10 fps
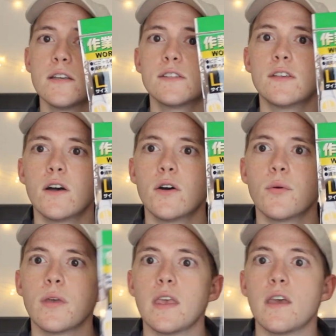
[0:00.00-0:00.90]

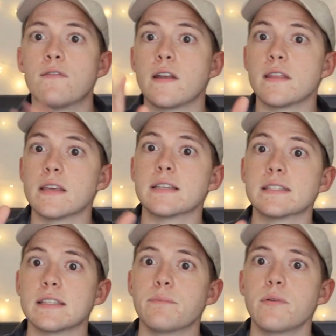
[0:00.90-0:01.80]
So if anything is
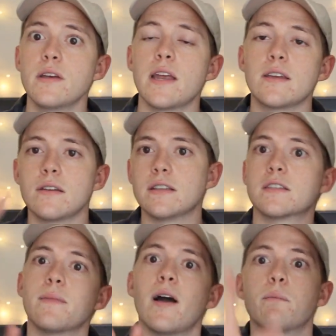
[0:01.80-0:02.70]
slippery and you need
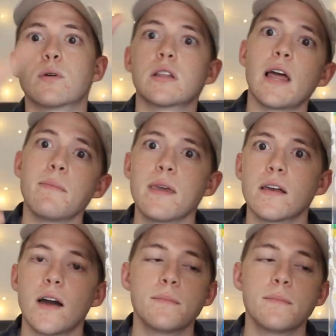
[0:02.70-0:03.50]
some help climbing